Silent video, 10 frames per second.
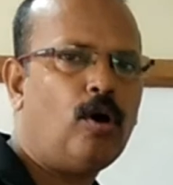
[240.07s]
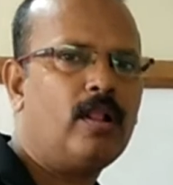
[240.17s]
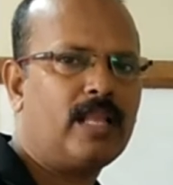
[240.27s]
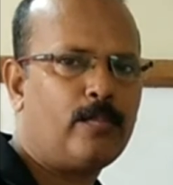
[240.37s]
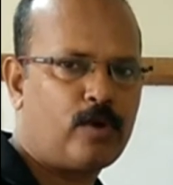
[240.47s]

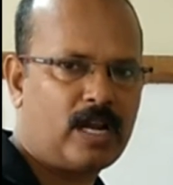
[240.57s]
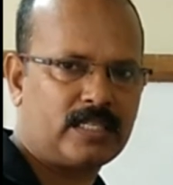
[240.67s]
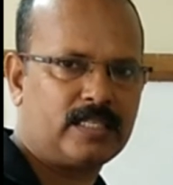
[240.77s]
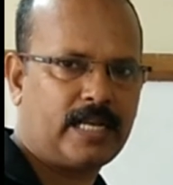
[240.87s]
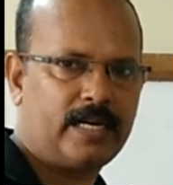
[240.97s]
all the
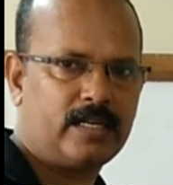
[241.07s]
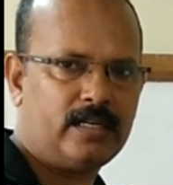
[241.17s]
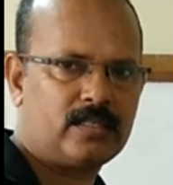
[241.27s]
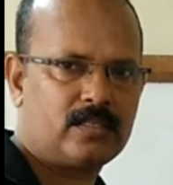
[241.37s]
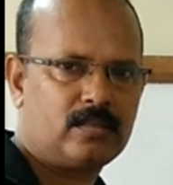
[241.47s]
production
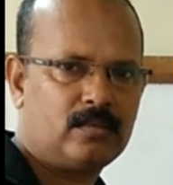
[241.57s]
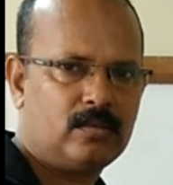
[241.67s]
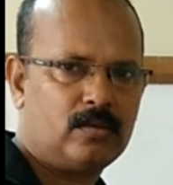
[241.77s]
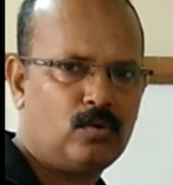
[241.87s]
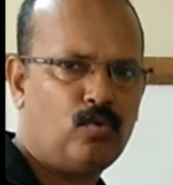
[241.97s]
centers,
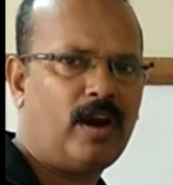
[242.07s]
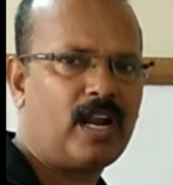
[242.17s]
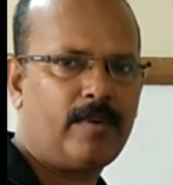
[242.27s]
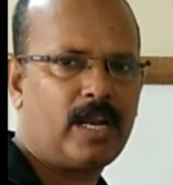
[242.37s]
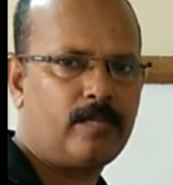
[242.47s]

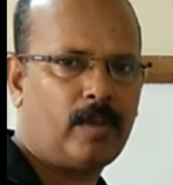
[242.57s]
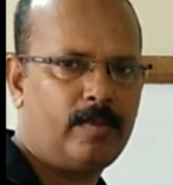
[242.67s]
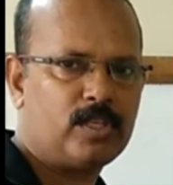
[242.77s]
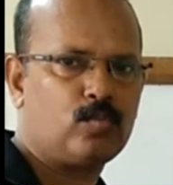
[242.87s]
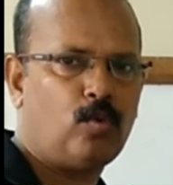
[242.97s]
whatever it may
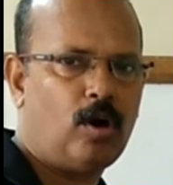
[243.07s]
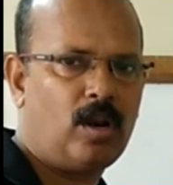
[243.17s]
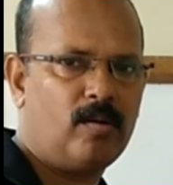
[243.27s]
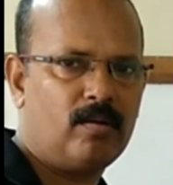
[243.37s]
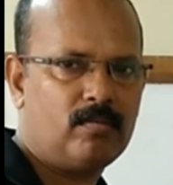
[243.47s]
be,
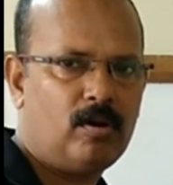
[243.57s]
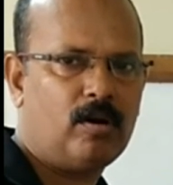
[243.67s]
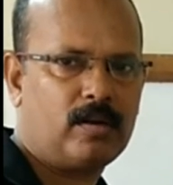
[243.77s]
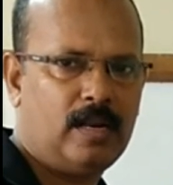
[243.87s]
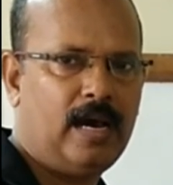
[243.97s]
small
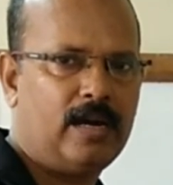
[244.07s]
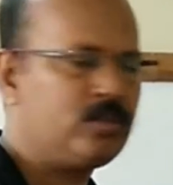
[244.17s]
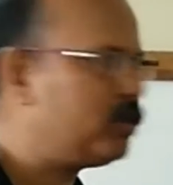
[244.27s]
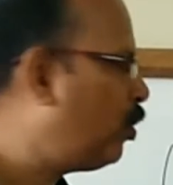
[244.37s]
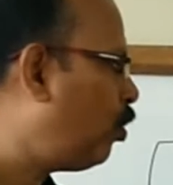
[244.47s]
or
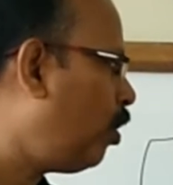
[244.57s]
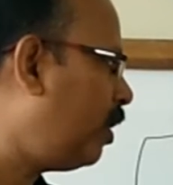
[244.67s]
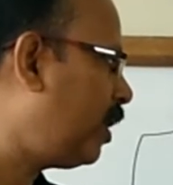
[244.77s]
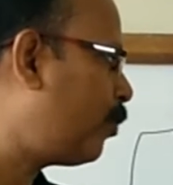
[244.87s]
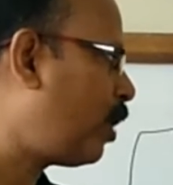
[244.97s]
large,
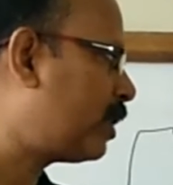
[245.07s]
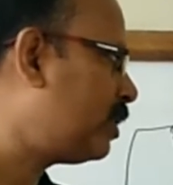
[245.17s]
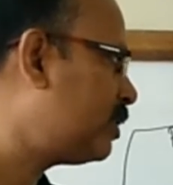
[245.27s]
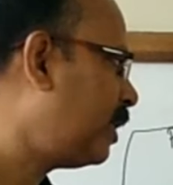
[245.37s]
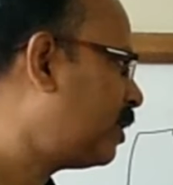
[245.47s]
all the
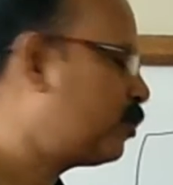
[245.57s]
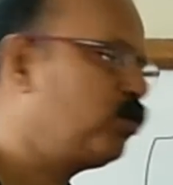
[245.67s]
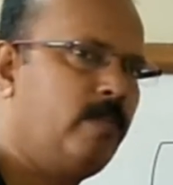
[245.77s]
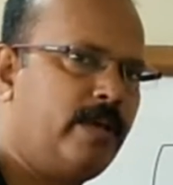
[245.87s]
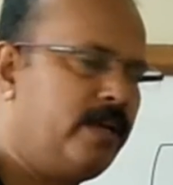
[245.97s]
production centers
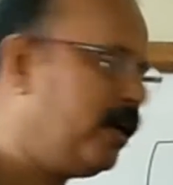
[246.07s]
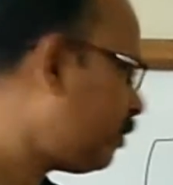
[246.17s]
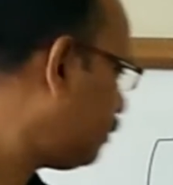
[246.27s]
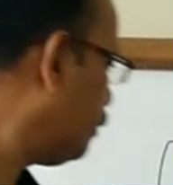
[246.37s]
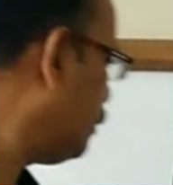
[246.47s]
will be
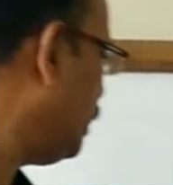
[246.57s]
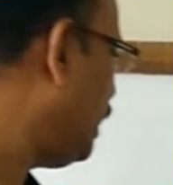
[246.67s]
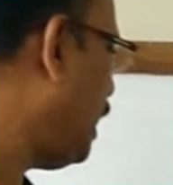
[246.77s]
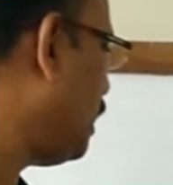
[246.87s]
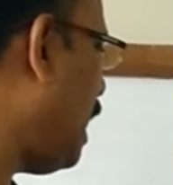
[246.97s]
here.
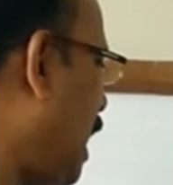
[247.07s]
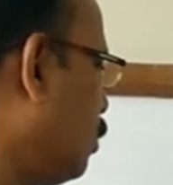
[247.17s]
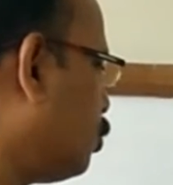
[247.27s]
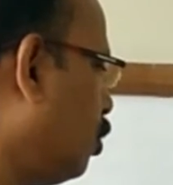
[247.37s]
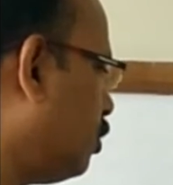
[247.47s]
And
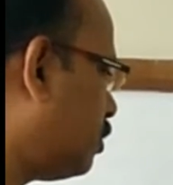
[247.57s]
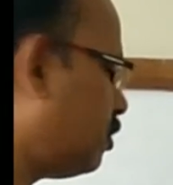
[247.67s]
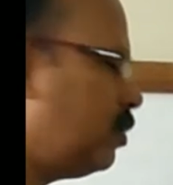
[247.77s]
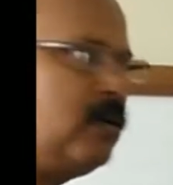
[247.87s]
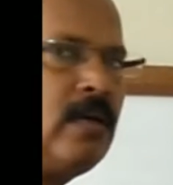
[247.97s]

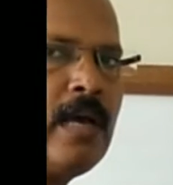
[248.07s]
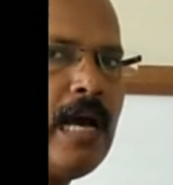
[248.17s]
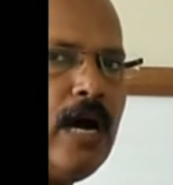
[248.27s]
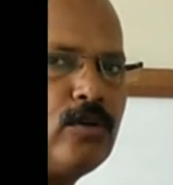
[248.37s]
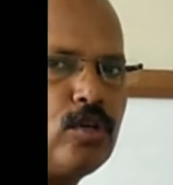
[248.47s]
households.
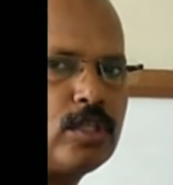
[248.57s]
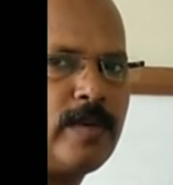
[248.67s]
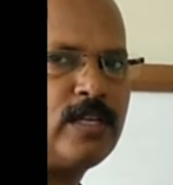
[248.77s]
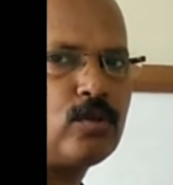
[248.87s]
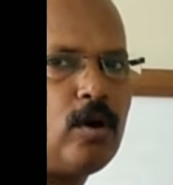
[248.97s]
Households
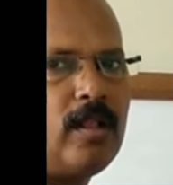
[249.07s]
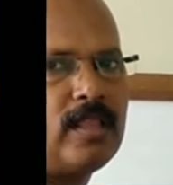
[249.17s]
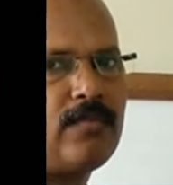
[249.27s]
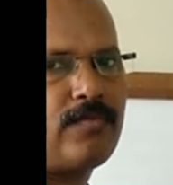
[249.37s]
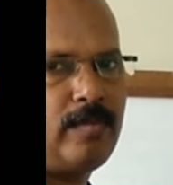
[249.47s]
means all
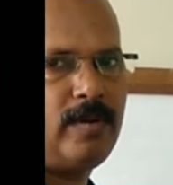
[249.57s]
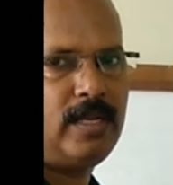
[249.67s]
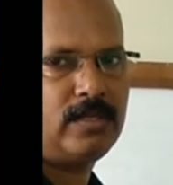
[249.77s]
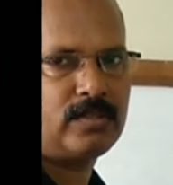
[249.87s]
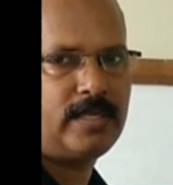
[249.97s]
the
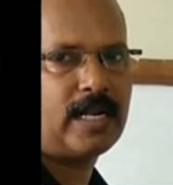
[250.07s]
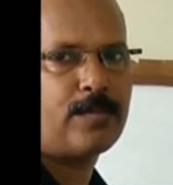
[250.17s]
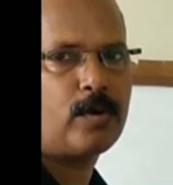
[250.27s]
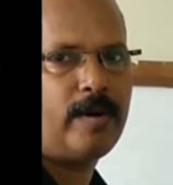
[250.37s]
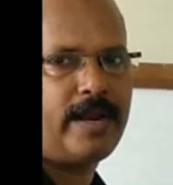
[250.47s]
families that
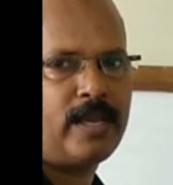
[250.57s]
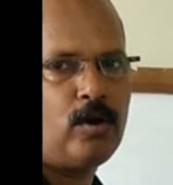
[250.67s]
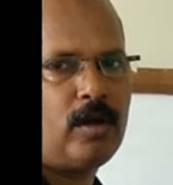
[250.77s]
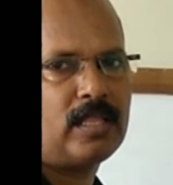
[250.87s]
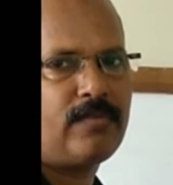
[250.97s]
are
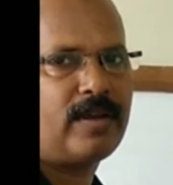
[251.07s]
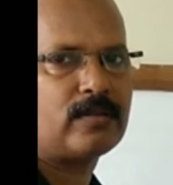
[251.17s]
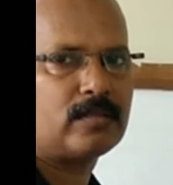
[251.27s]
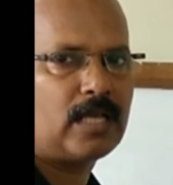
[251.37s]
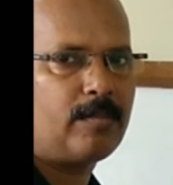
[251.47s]
providing all the
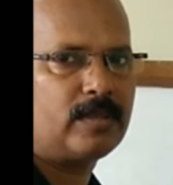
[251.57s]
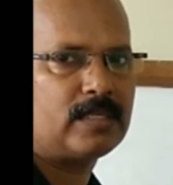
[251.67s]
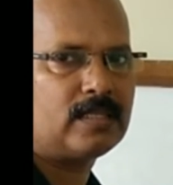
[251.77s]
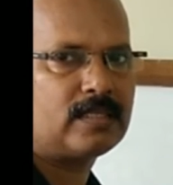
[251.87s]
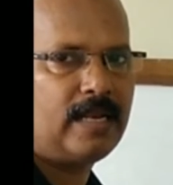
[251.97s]
factor
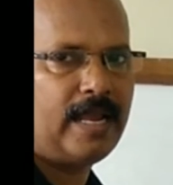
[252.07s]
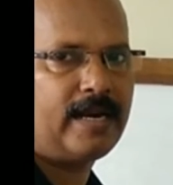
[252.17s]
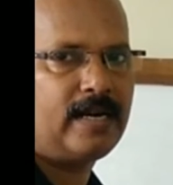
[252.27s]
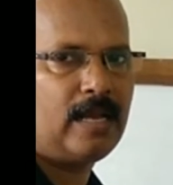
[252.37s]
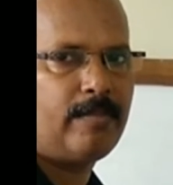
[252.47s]
services,
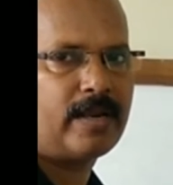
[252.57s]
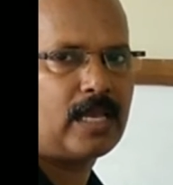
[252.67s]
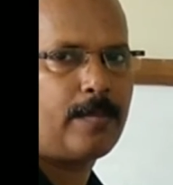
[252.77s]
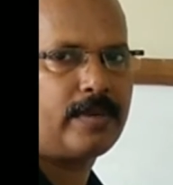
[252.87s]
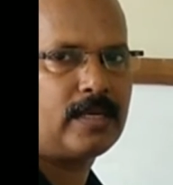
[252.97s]
land, labor,
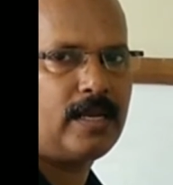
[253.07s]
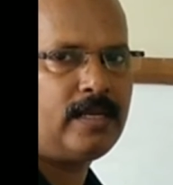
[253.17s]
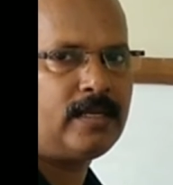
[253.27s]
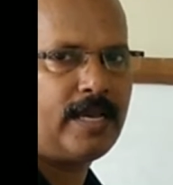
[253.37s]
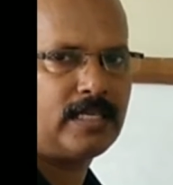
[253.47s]
capital
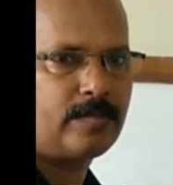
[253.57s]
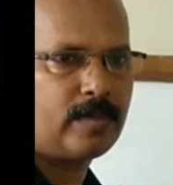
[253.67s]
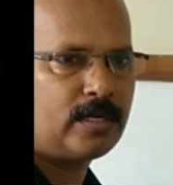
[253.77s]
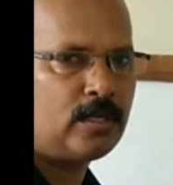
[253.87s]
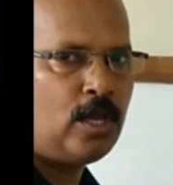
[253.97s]
and
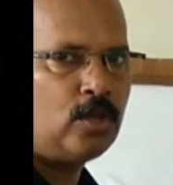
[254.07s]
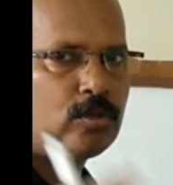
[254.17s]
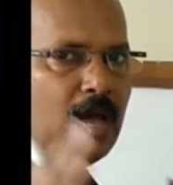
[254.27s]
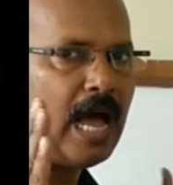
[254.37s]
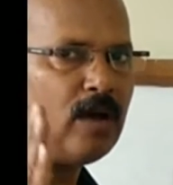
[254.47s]
entrepreneur.
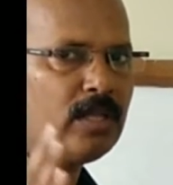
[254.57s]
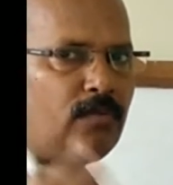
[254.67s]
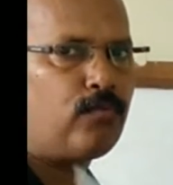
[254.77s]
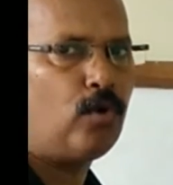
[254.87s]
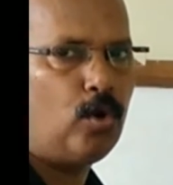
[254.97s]
So how
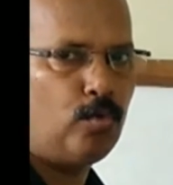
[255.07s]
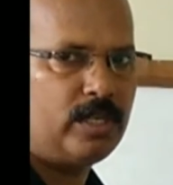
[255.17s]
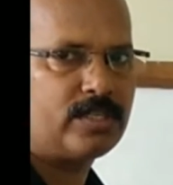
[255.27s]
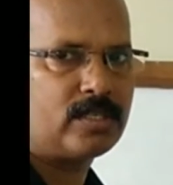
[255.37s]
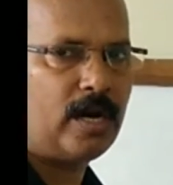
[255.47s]
the flow
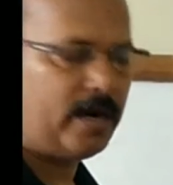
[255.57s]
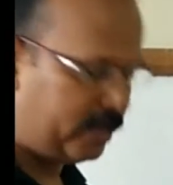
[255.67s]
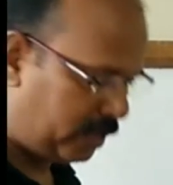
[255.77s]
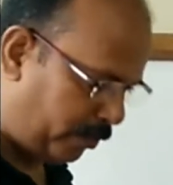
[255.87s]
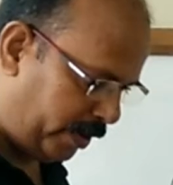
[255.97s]
will
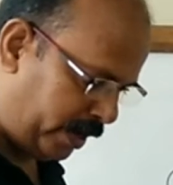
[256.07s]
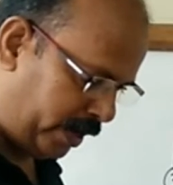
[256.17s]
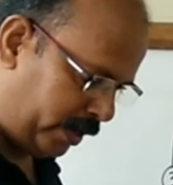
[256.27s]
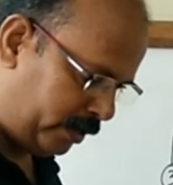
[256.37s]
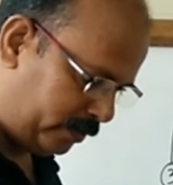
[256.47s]
start? In the
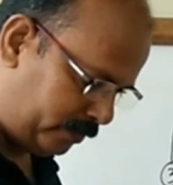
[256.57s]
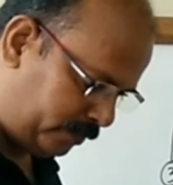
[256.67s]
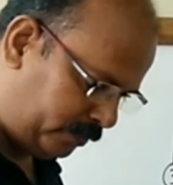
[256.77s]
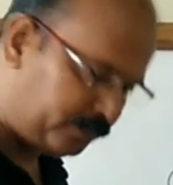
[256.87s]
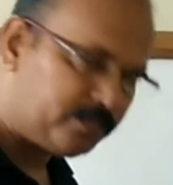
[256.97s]
beginning,
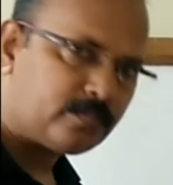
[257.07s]
flow